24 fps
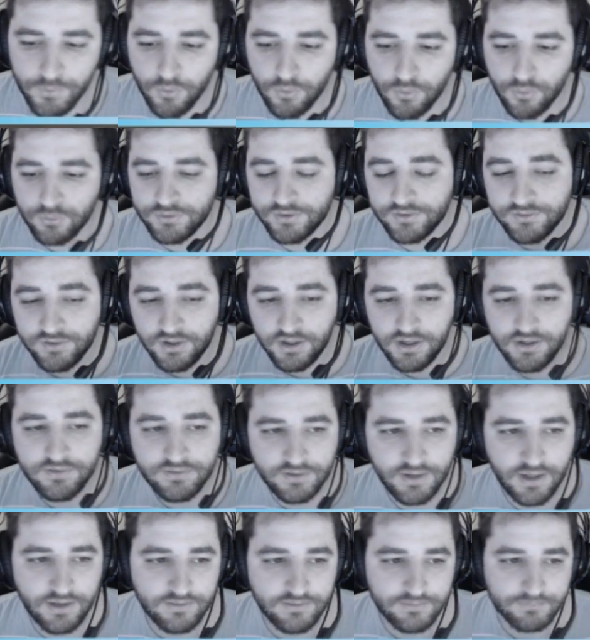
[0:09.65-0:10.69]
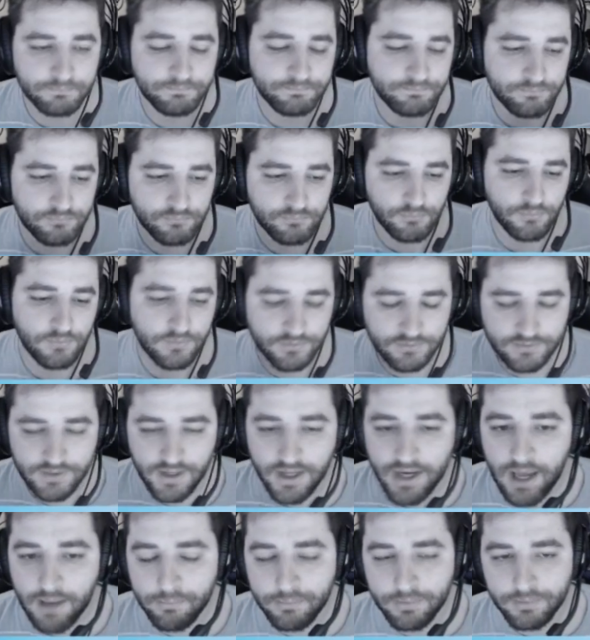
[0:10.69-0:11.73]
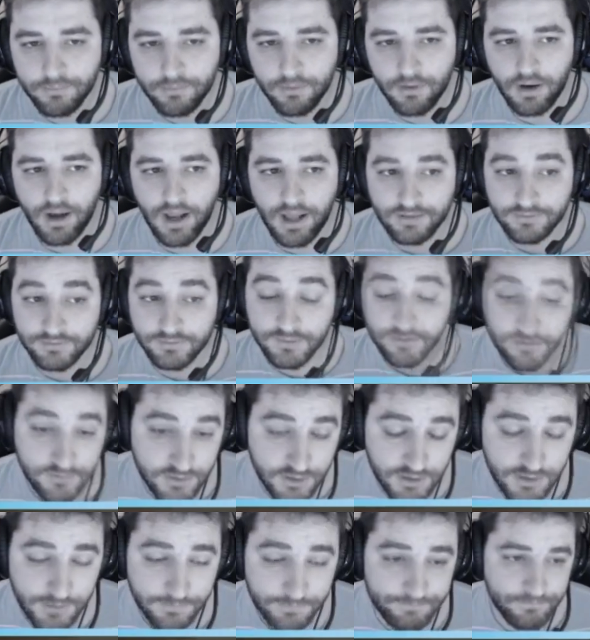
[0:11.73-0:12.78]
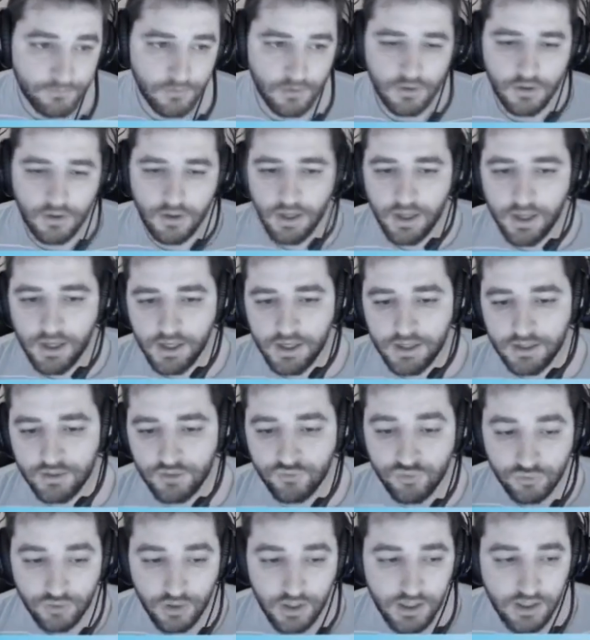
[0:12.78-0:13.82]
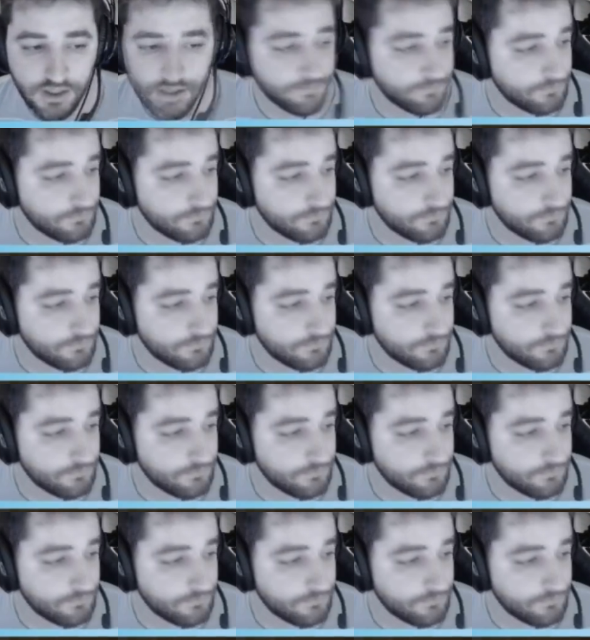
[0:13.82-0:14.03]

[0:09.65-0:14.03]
the teams can set up a CT, and today